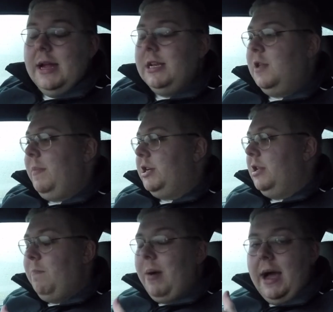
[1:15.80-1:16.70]
to the
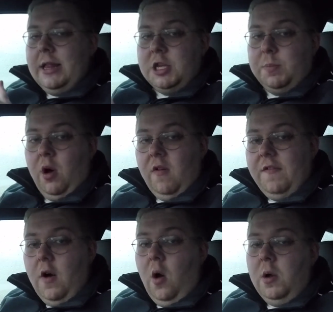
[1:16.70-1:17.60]
Michelin Pilotsport
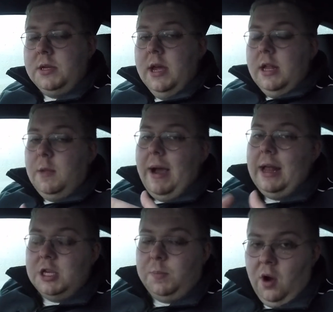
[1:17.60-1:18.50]
4s, the
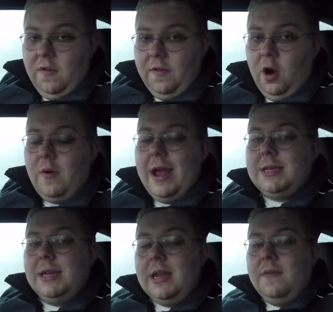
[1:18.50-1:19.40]
Pilotsport 4S
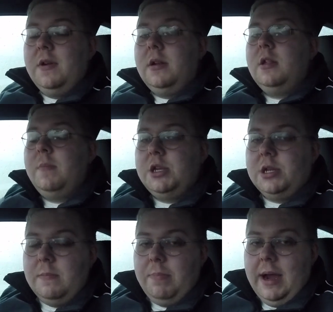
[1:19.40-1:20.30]
and even the
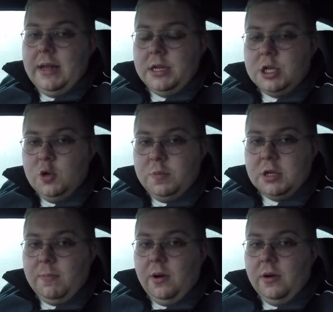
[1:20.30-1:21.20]
Michelin Pilot
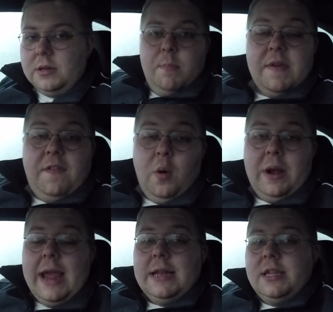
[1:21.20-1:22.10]
SuperSports. Before we
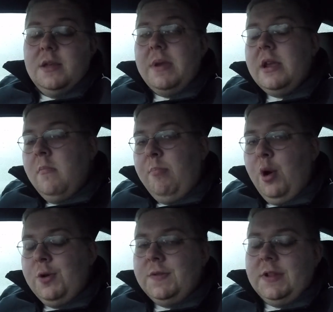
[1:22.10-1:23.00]
get into the meat and
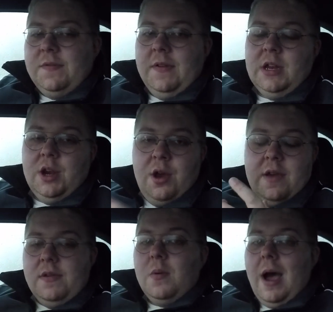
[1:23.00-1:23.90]
bones of this video,
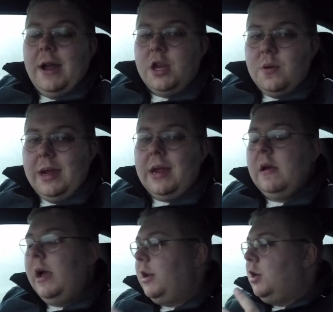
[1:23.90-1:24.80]
if you are new
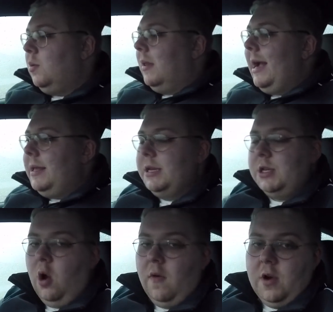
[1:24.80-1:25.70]
here and you do like this
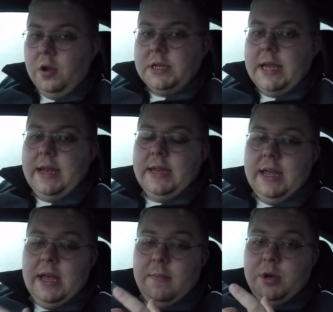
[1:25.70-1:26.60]
sort of content,
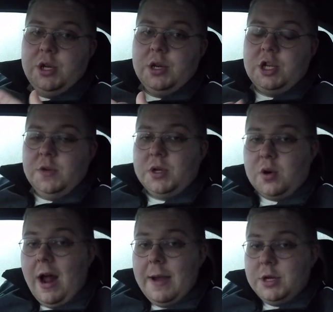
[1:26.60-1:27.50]
be sure to
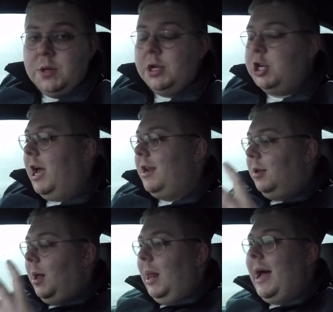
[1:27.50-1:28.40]
subscribe to the
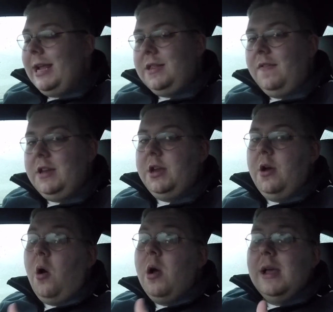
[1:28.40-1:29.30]
channel, like the
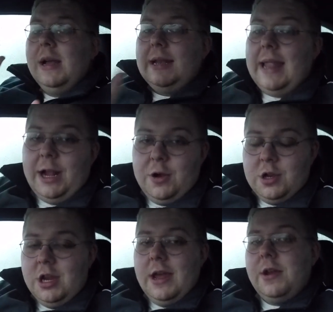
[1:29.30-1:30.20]
video, let
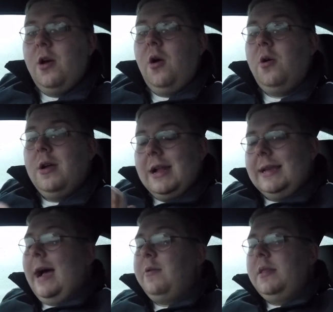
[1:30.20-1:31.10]
Goodyear know
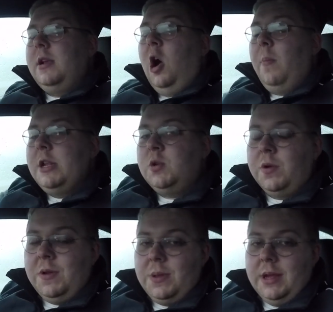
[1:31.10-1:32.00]
down in the comments what
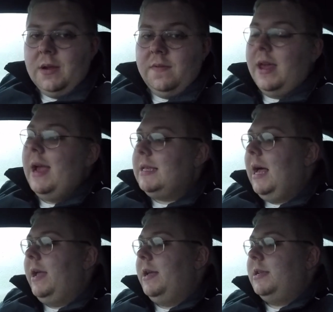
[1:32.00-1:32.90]
you think of their
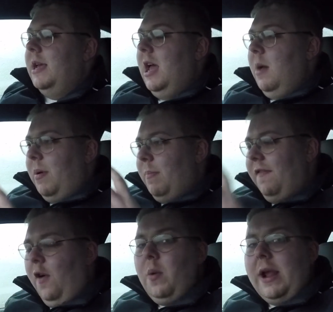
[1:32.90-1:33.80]
tyres. But
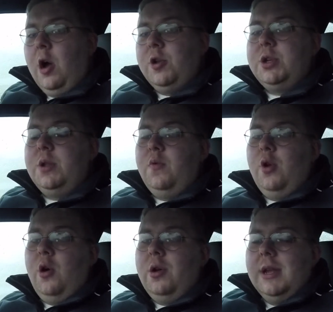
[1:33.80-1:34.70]
before we get onto the
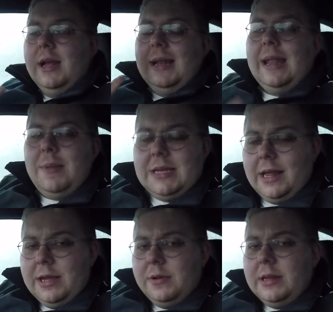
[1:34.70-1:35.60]
road, let me tell
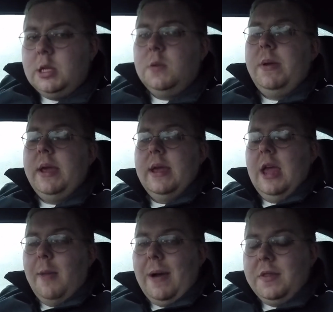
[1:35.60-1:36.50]
you a little bit
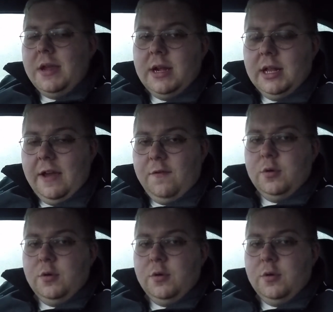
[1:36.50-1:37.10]
about the Eagle F1